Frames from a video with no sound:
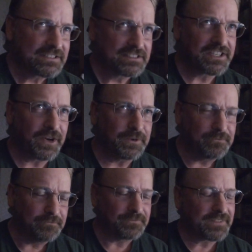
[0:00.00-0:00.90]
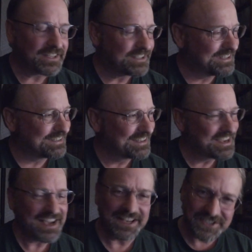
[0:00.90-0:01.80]
So,
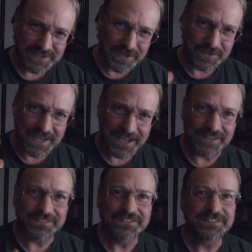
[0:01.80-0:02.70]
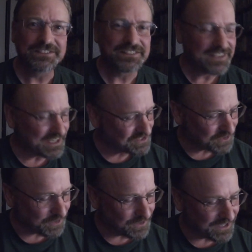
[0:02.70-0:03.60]
I scroll down,
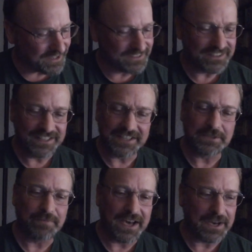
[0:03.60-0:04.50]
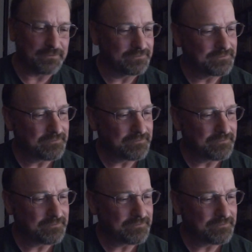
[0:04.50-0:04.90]
and at the bottom,